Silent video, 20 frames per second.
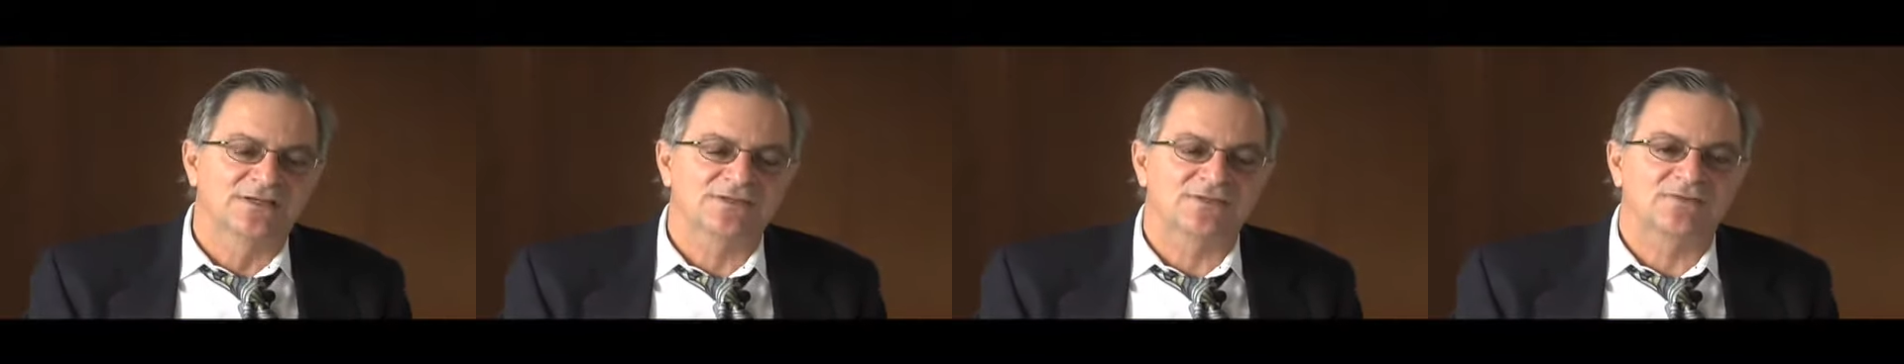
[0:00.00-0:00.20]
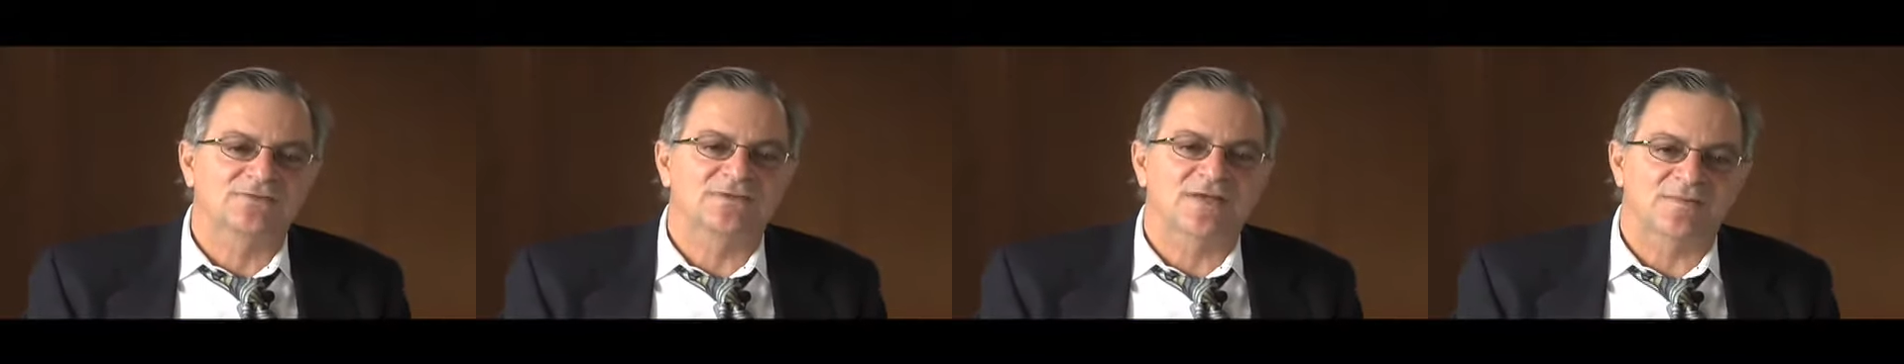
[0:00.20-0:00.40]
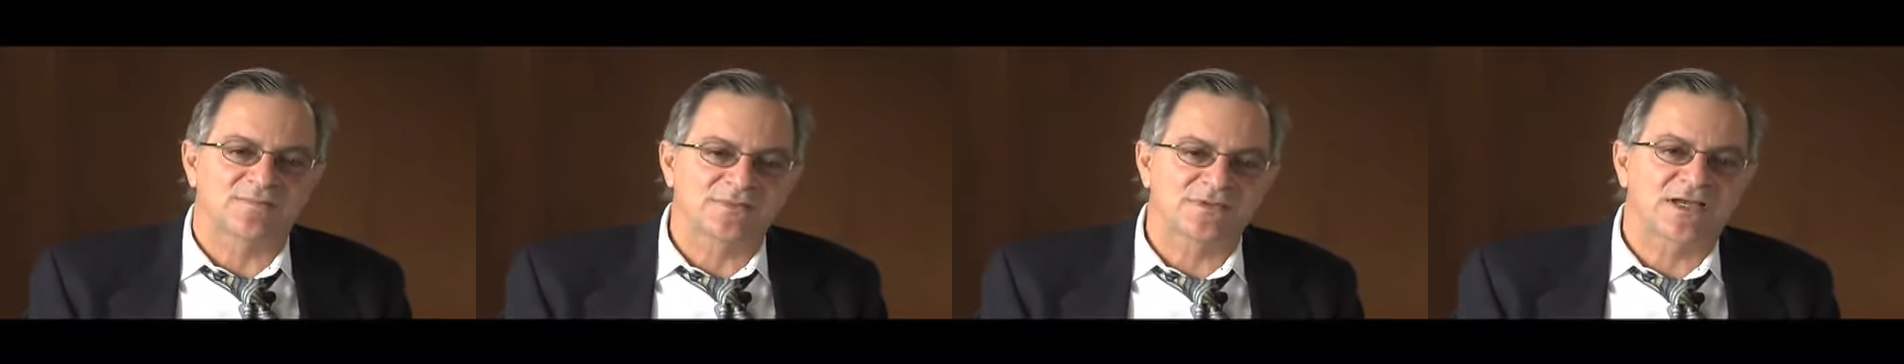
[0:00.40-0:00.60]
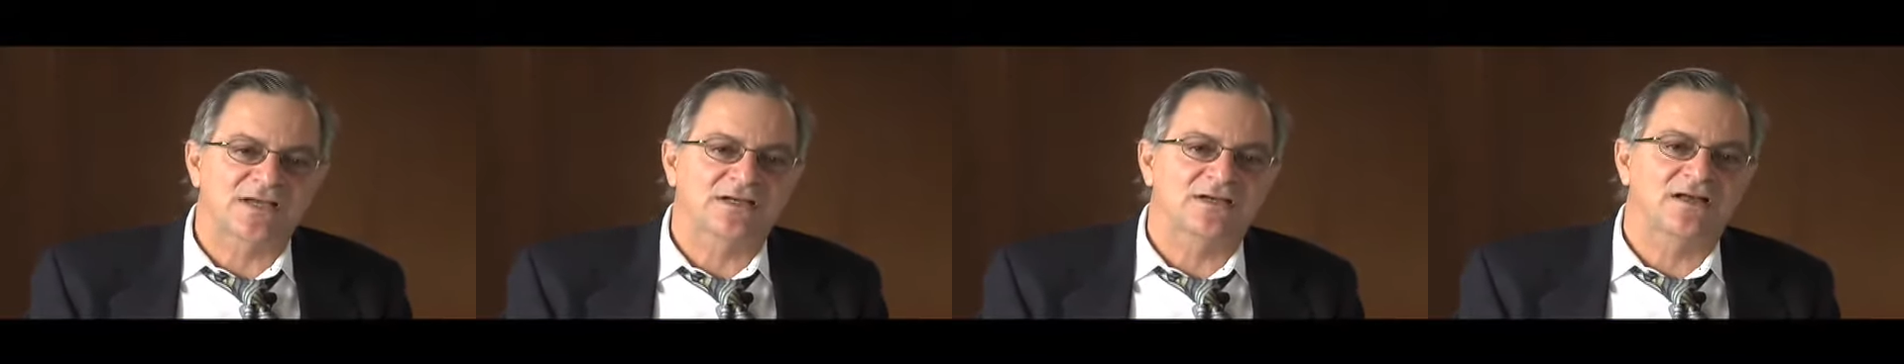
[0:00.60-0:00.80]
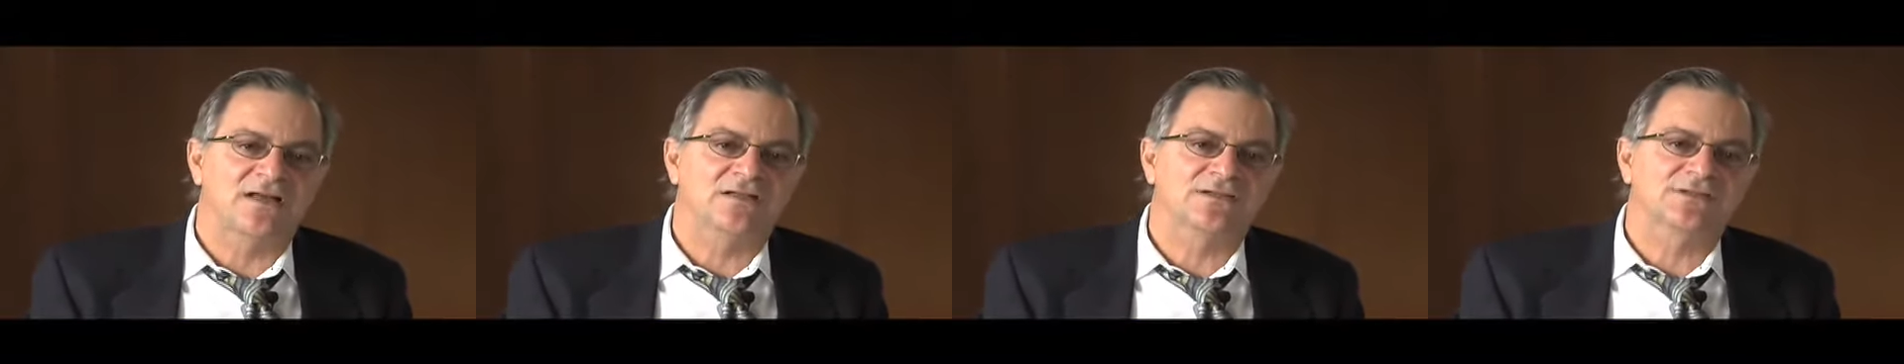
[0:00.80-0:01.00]
So depth
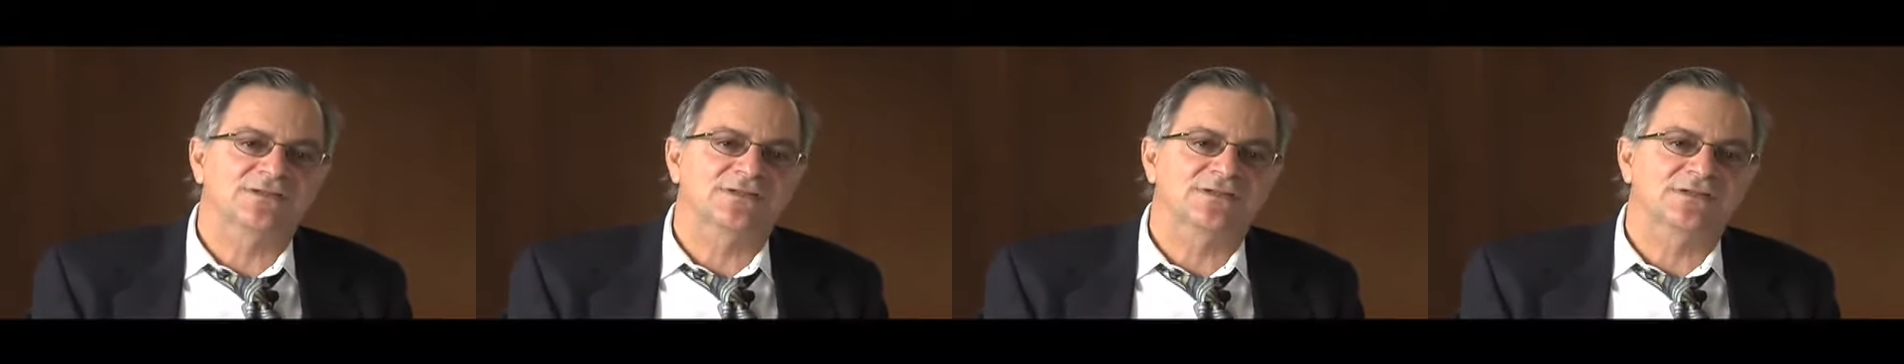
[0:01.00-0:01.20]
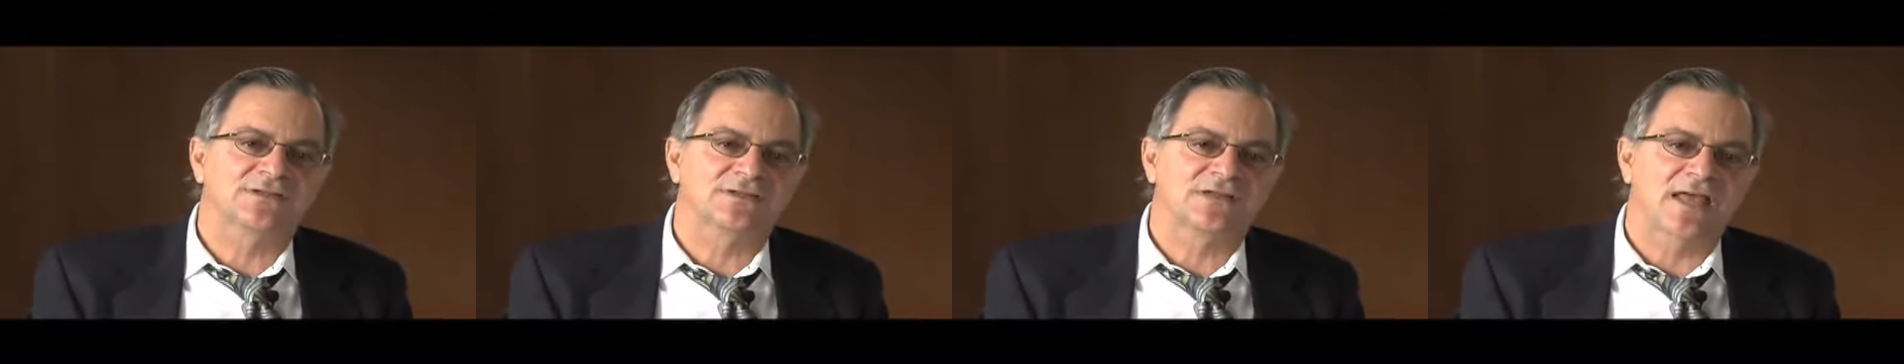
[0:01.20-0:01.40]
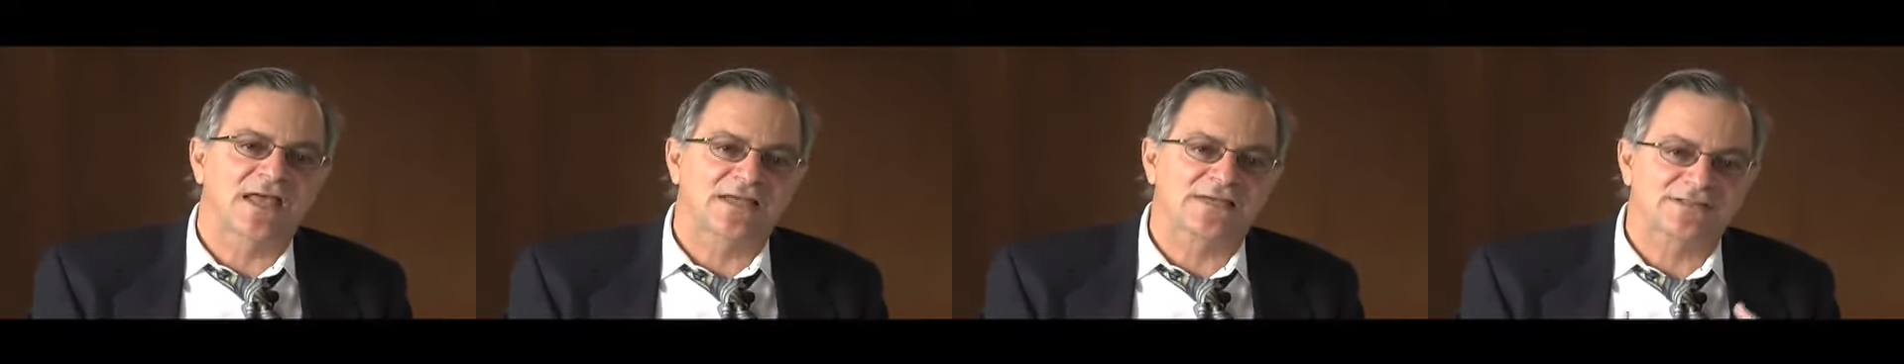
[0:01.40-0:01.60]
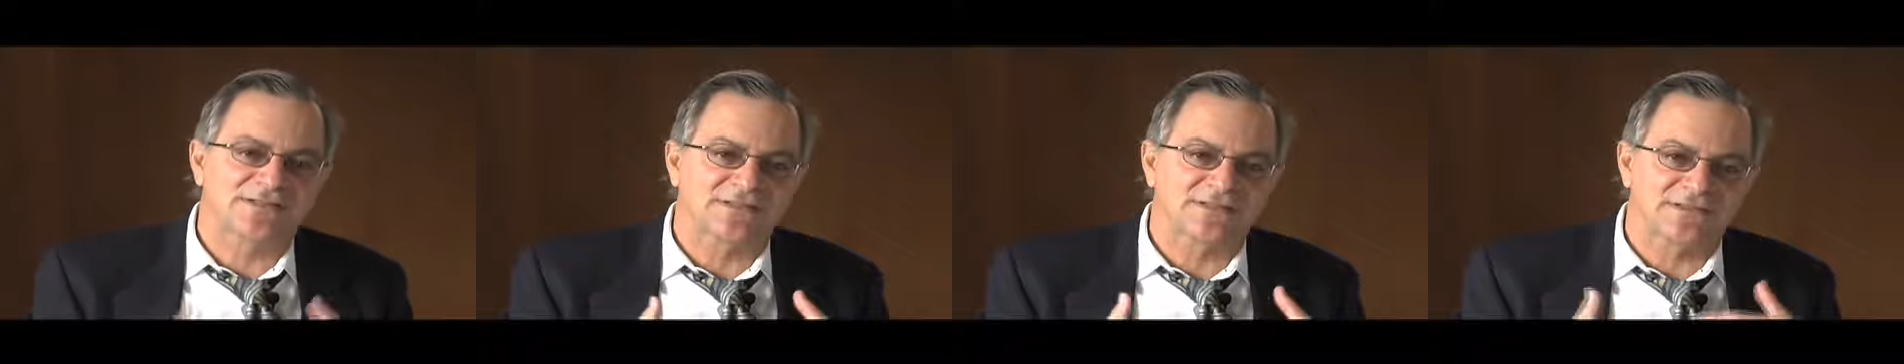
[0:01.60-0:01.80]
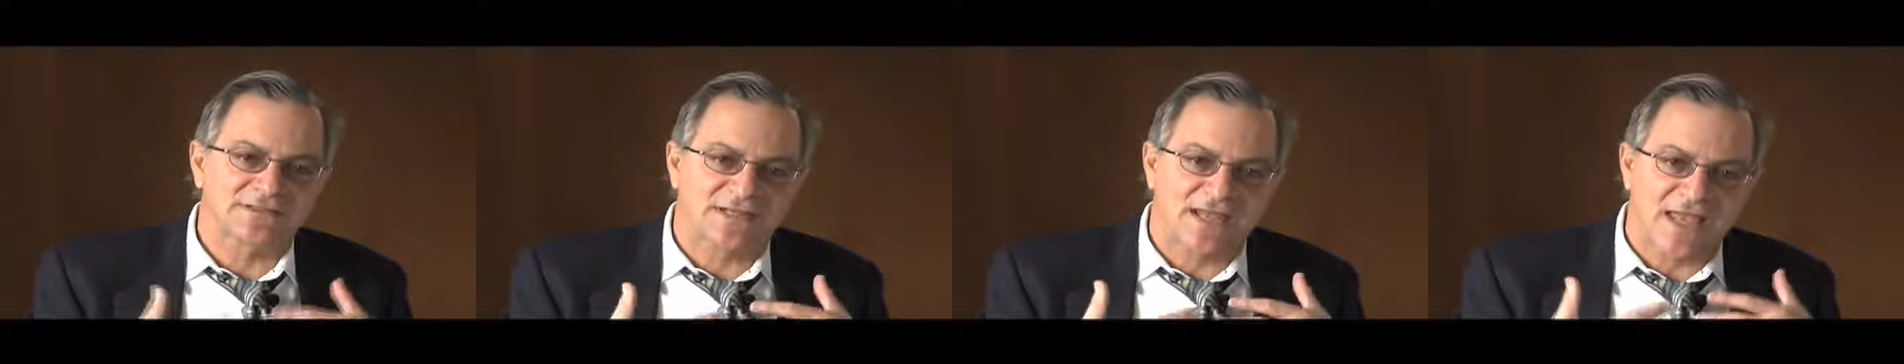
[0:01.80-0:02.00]
psychology has
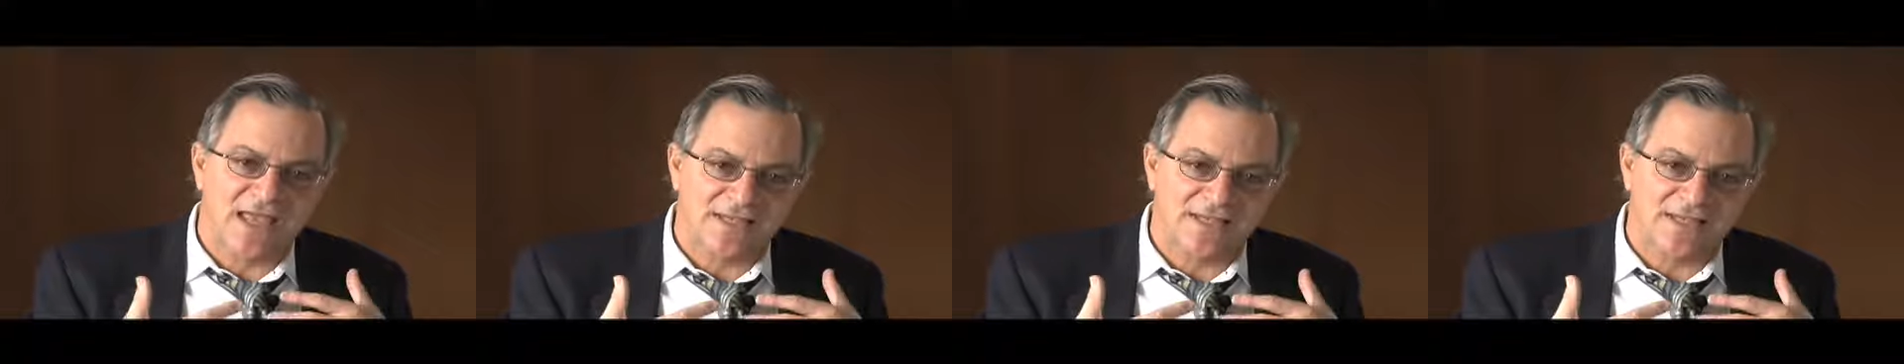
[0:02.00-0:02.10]
as,